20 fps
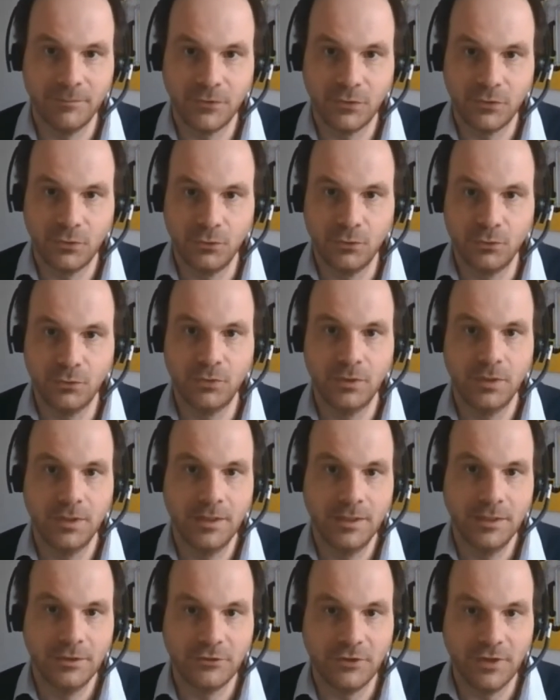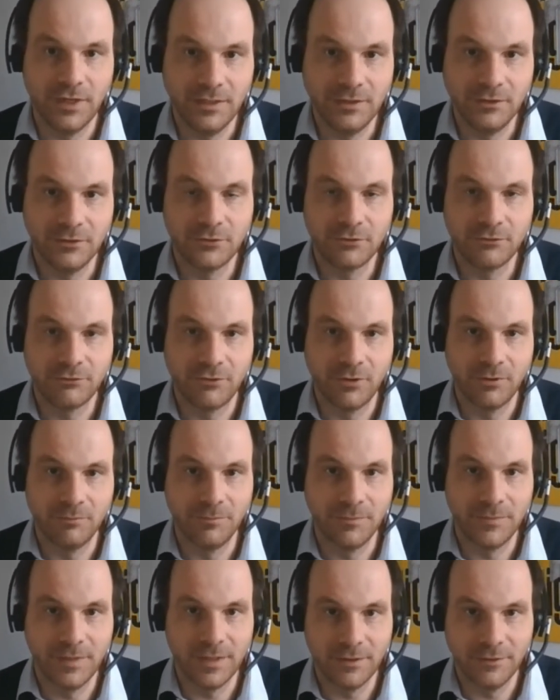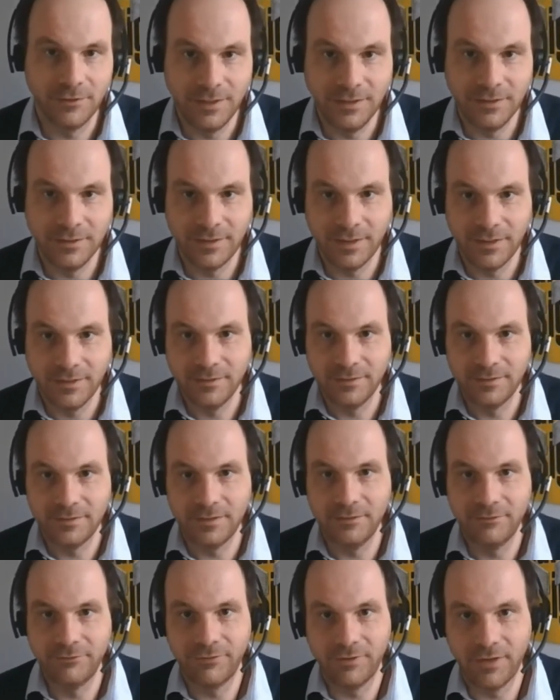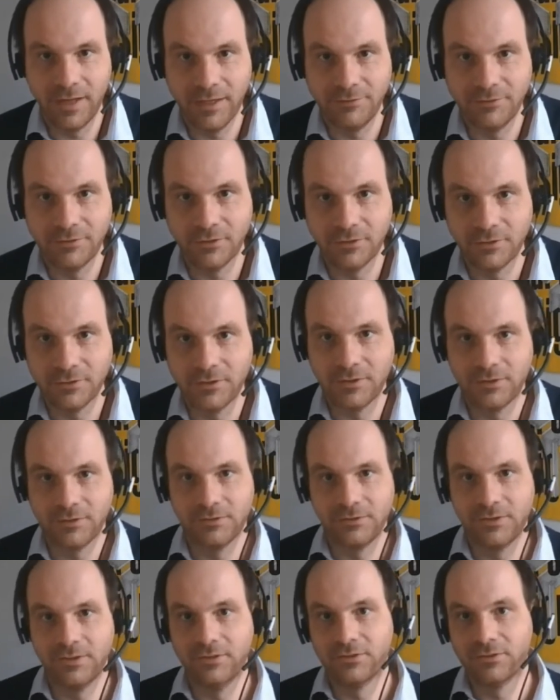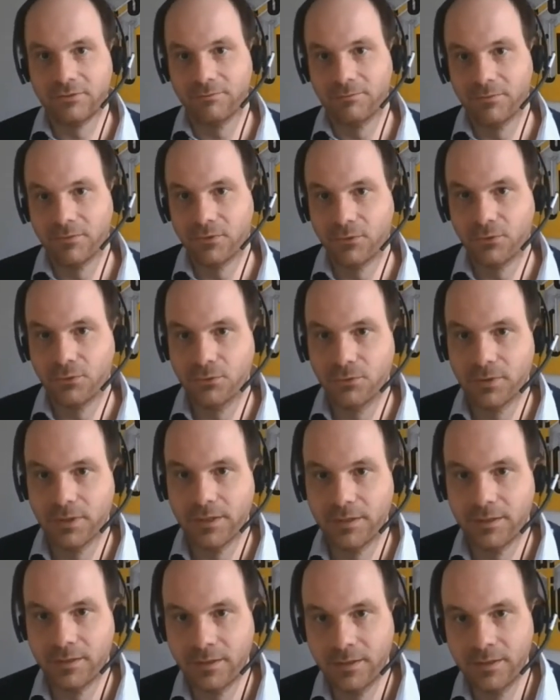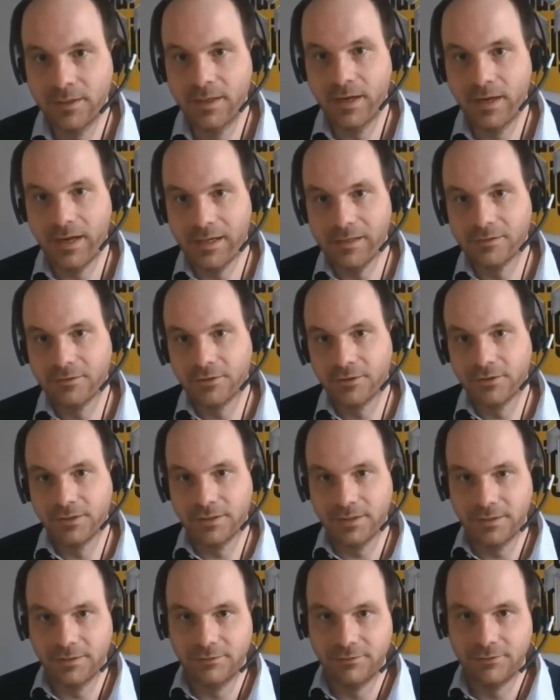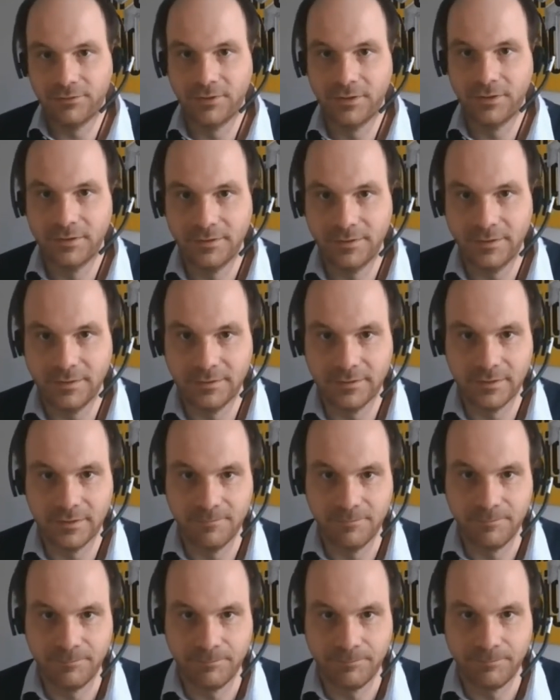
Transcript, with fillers: to change from their intensive livestock system to uh, alternative system.